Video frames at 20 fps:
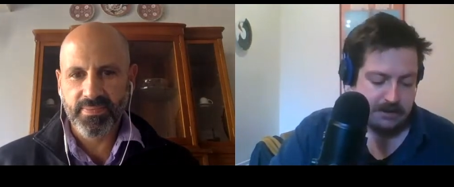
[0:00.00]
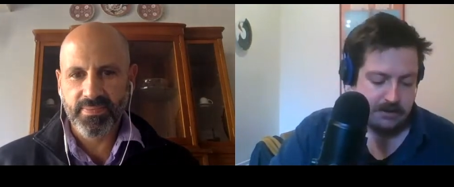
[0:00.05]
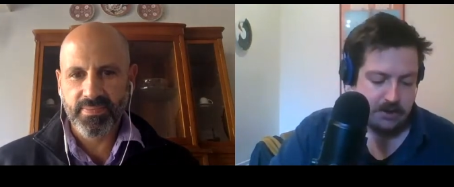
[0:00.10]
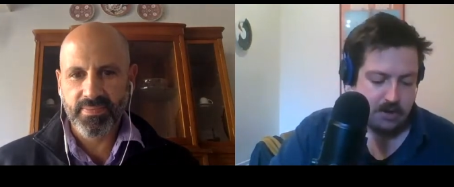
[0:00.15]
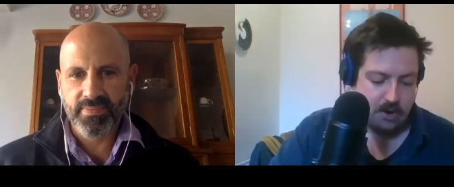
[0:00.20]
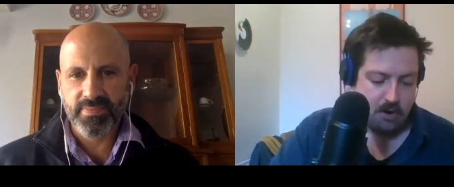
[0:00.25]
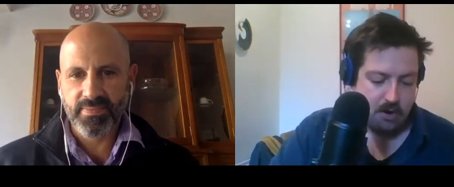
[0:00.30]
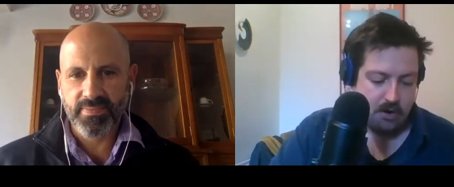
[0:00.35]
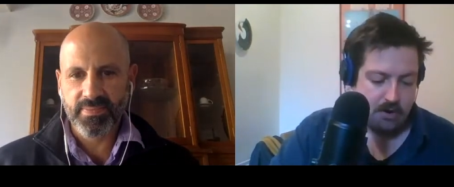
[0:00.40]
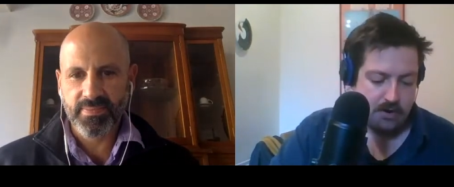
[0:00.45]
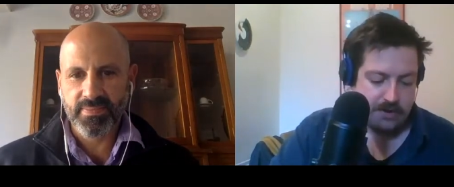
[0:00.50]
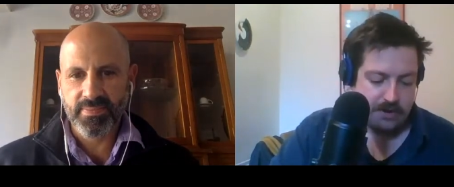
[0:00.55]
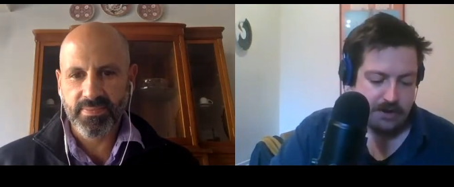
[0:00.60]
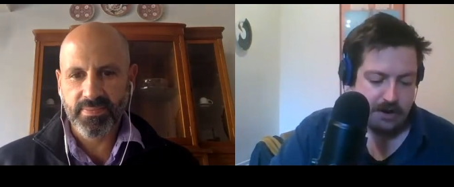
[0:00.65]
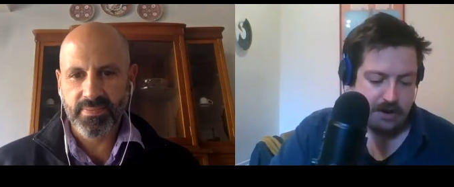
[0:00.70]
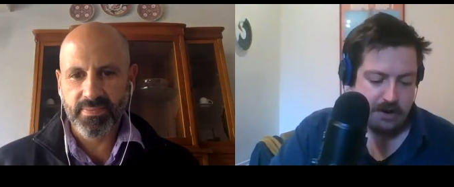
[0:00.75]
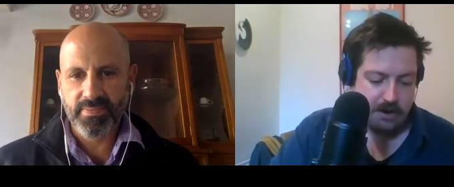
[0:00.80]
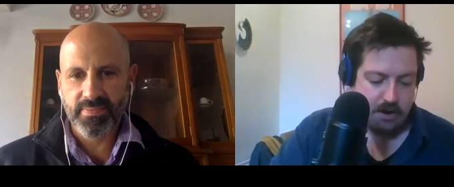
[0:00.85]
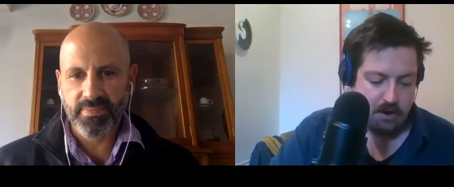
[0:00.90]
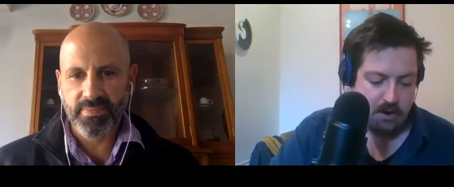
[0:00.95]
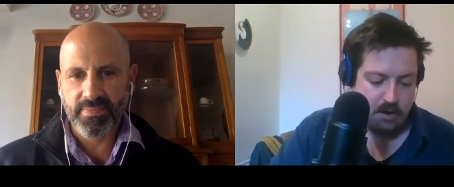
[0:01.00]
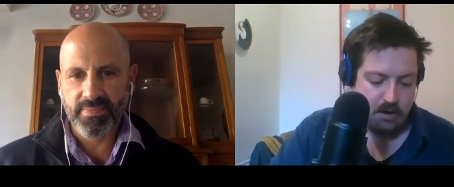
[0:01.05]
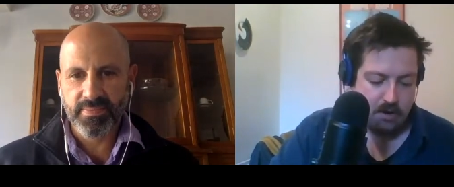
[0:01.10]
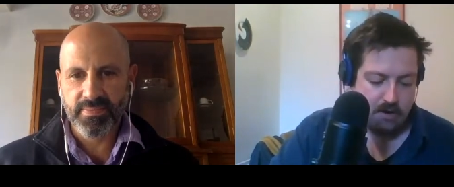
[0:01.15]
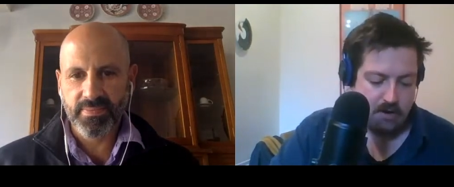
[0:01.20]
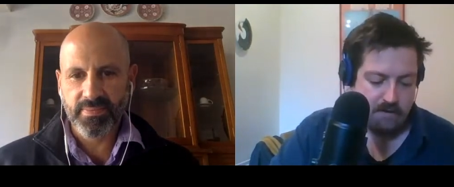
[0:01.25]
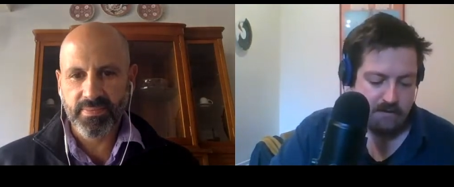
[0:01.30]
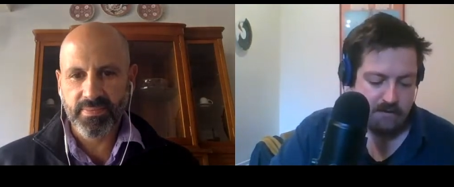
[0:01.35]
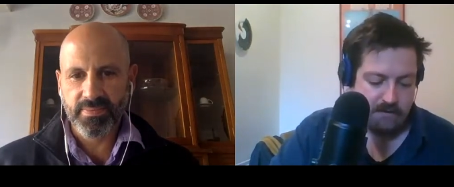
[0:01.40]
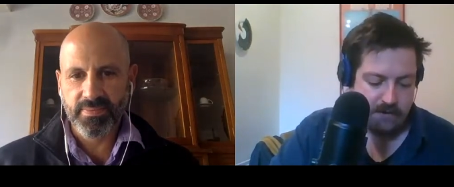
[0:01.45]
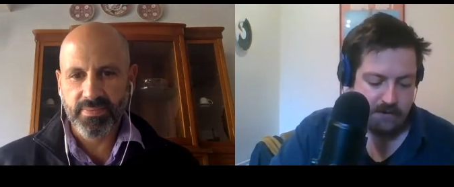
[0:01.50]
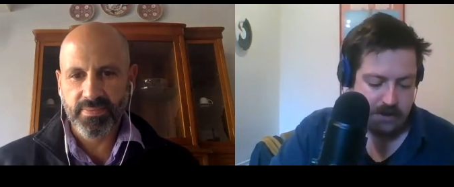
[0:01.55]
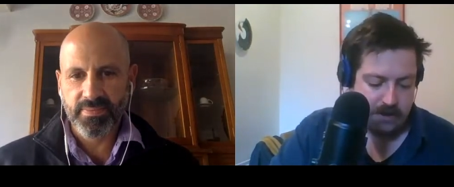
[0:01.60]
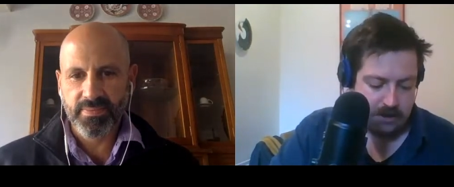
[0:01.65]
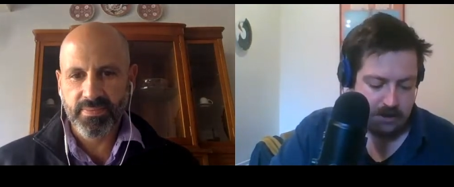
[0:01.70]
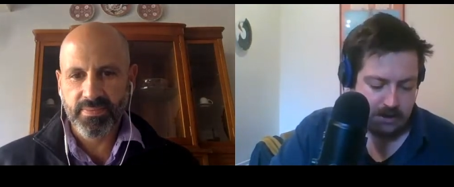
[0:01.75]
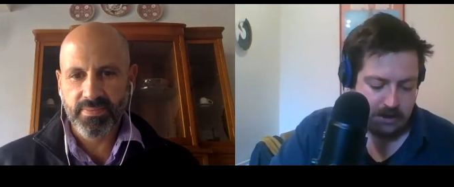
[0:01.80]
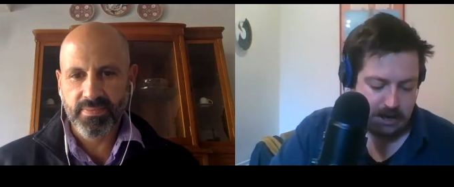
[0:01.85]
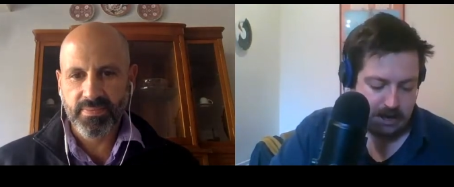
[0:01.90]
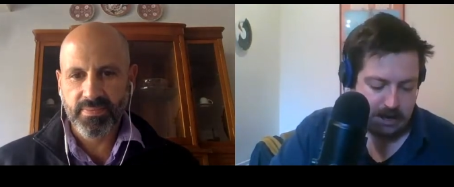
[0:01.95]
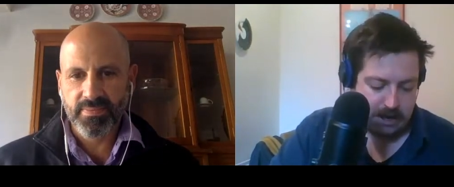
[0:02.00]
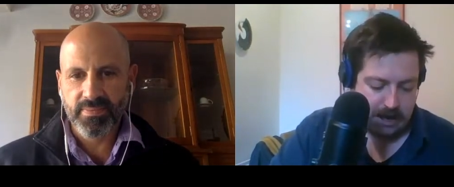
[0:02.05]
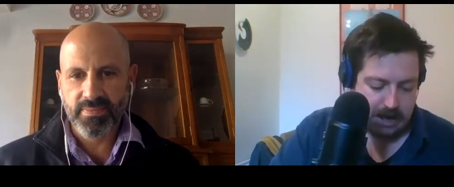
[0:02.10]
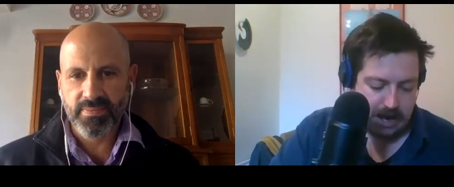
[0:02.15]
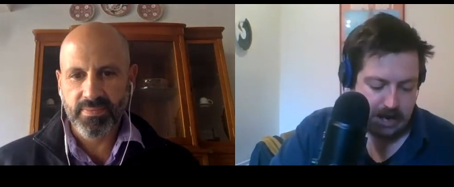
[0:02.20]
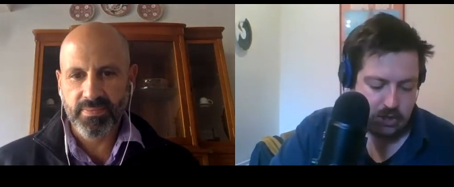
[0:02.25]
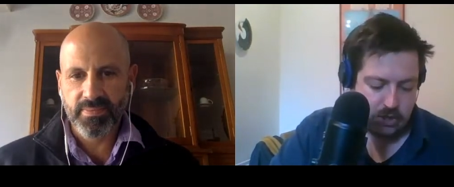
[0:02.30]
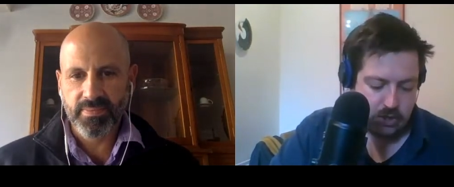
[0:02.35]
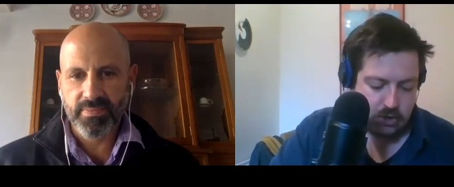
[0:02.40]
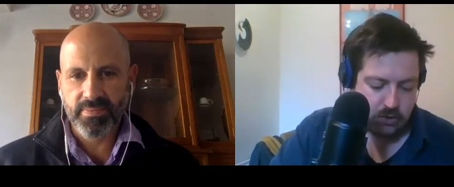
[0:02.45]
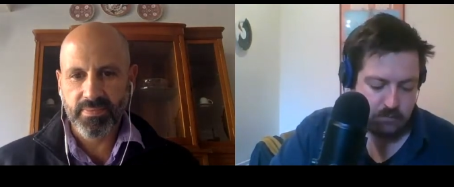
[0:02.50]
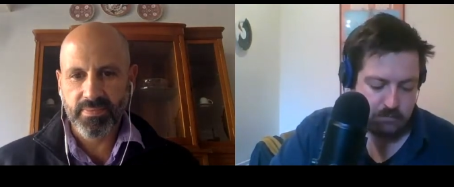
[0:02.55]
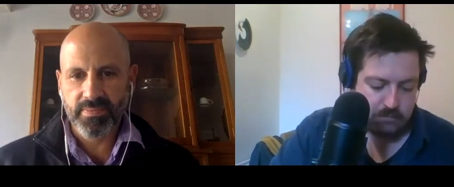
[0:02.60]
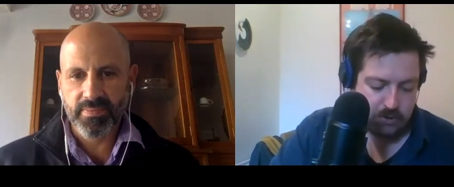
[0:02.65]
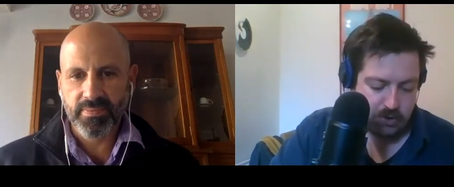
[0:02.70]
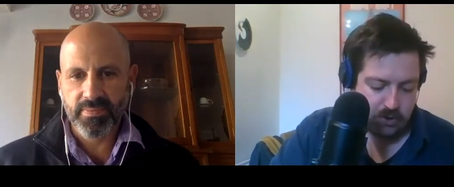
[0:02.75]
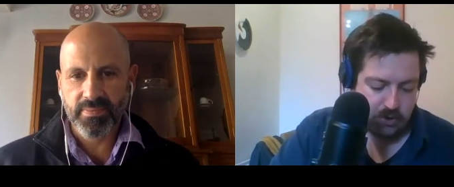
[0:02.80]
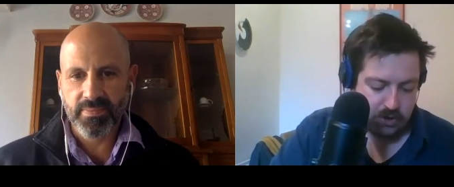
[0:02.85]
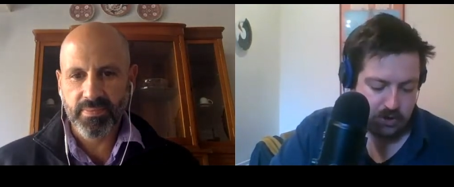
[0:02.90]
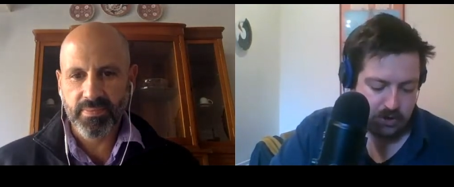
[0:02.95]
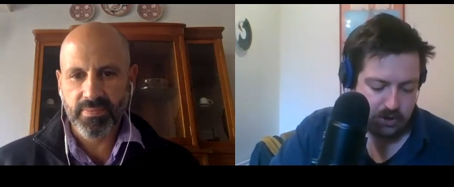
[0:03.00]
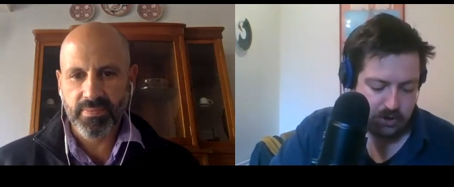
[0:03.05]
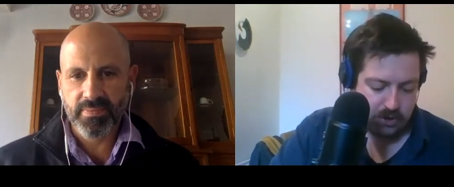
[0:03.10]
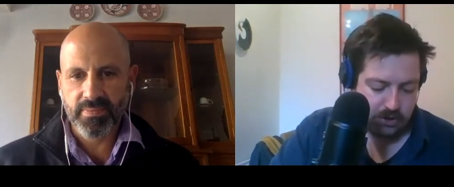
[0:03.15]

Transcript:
Speaker 1: the author of uh, a new book